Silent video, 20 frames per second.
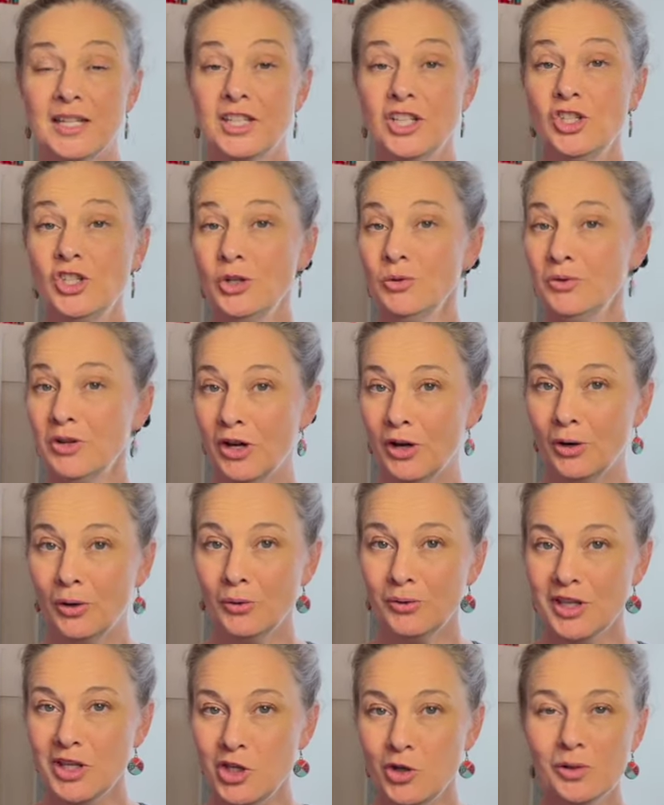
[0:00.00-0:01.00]
Did you know
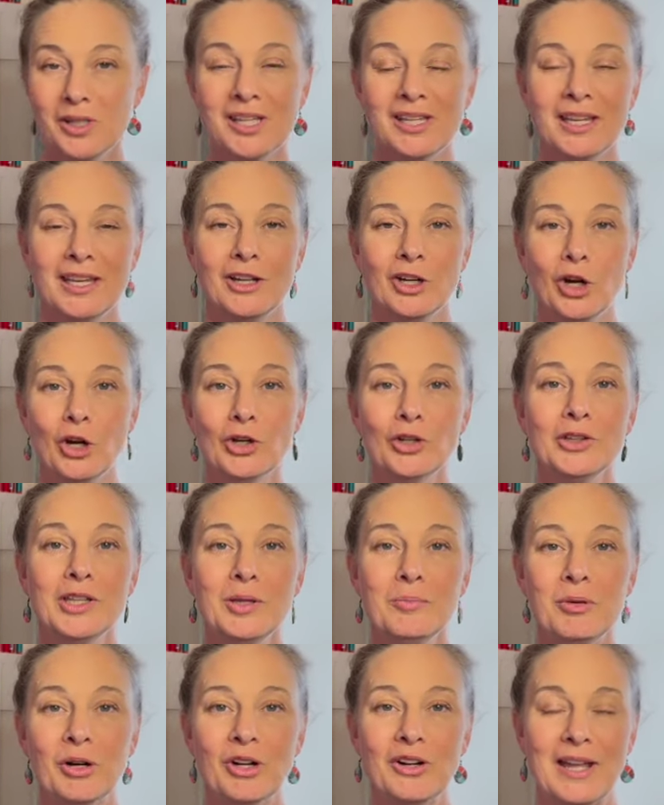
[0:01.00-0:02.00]
that you can get early
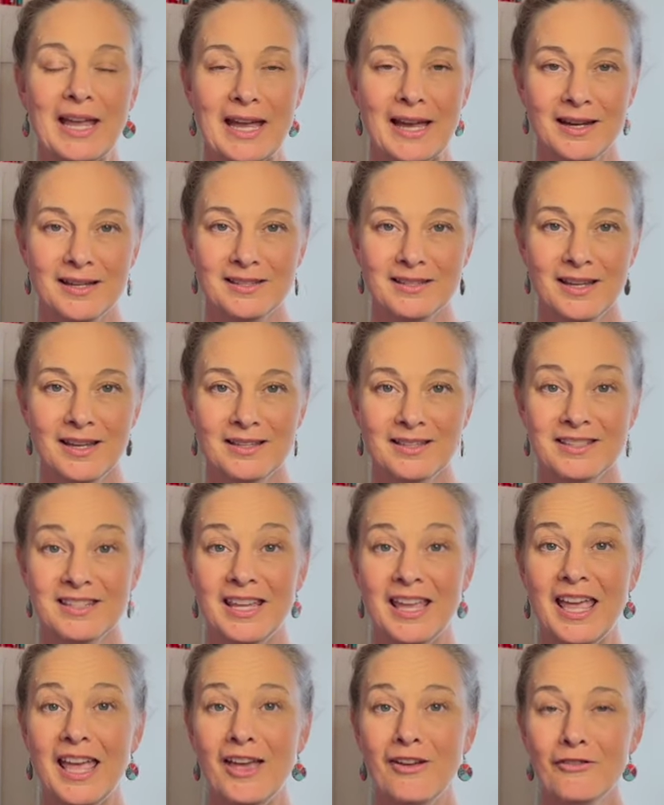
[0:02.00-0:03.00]
bird access to
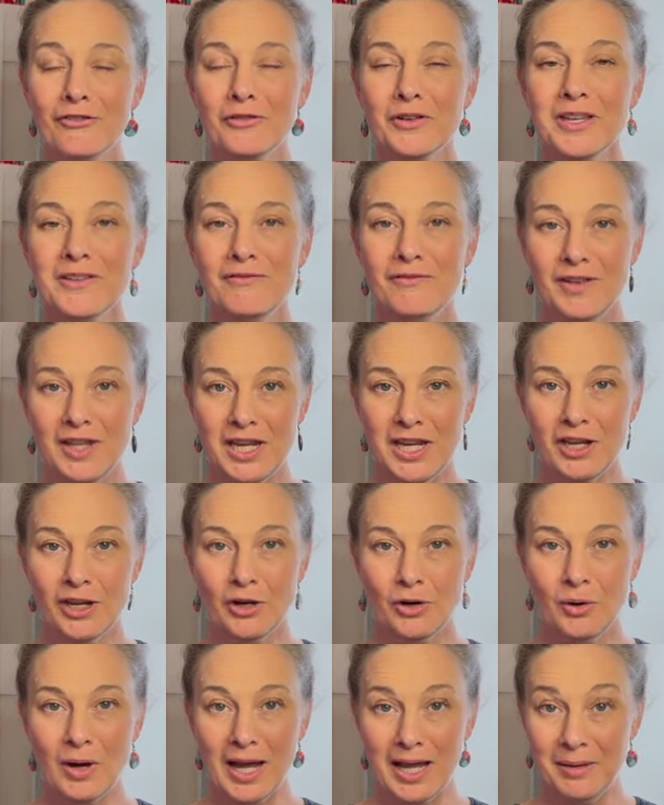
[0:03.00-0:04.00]
every
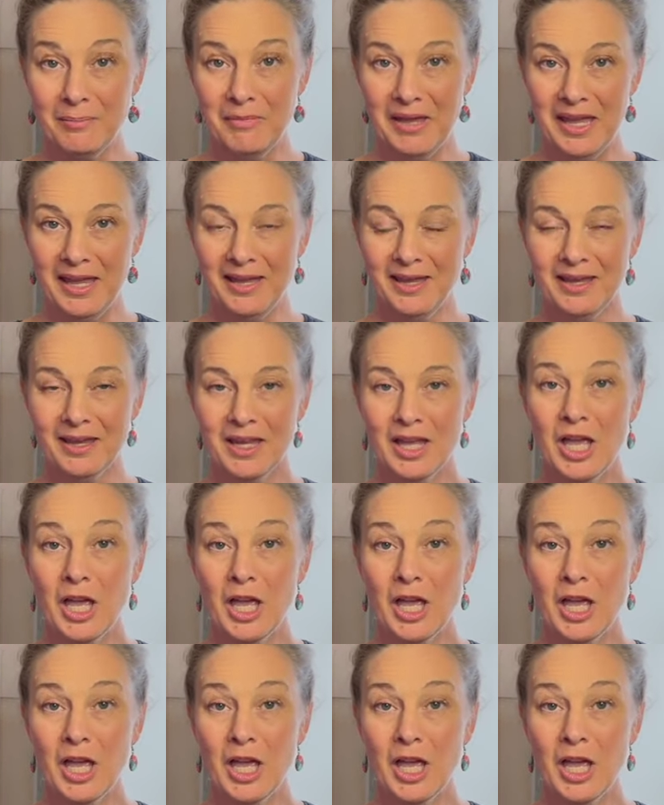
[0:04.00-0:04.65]
video I make?